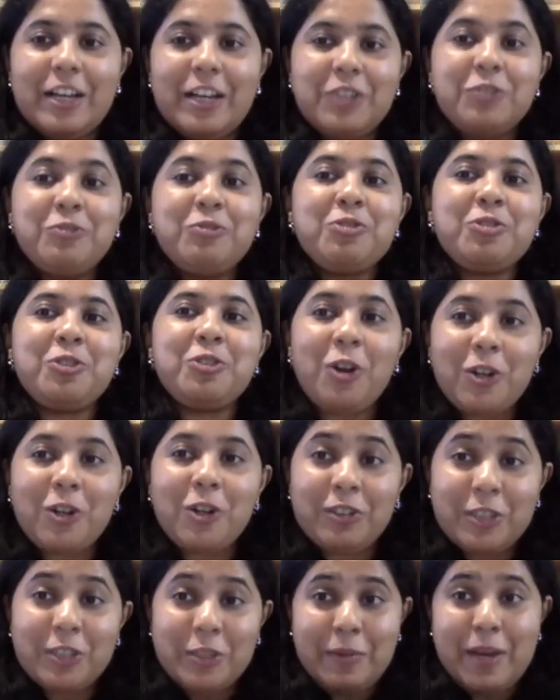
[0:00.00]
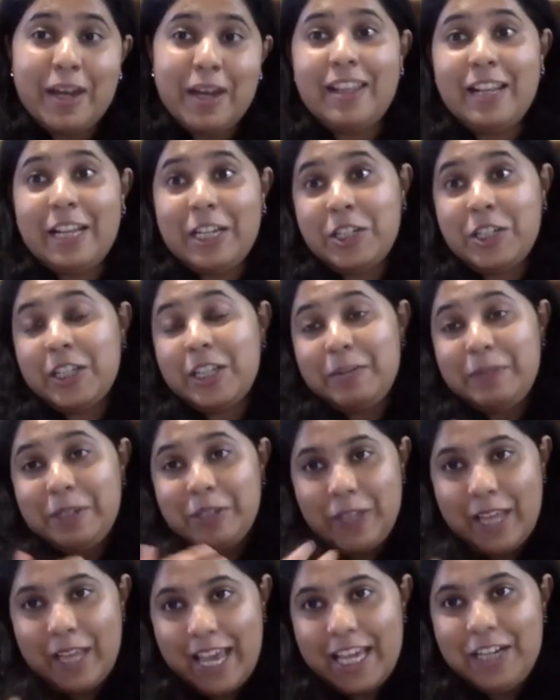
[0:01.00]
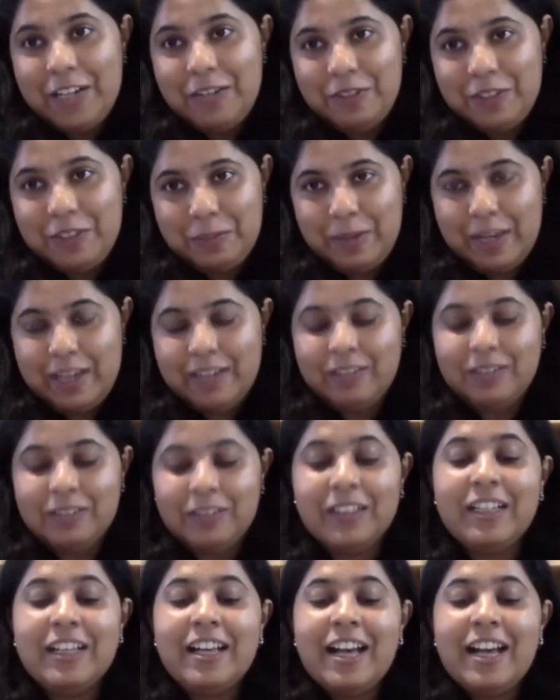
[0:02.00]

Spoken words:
Too short on this panel, and actually coming to the end of this panel,